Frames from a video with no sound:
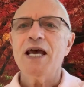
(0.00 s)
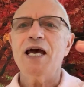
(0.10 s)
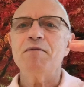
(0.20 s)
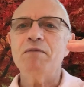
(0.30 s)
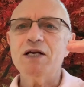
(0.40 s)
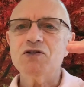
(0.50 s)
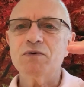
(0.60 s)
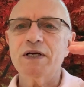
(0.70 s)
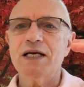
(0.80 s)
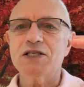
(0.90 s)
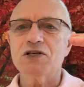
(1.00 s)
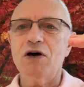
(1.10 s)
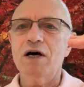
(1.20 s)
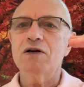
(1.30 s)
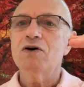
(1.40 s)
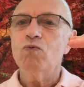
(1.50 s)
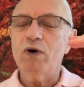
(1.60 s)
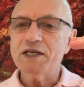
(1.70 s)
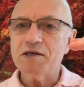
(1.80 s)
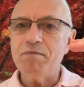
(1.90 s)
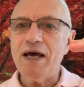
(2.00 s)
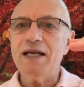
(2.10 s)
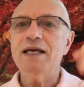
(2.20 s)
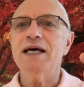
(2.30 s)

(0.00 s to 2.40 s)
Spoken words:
And mentoring is not one-to-many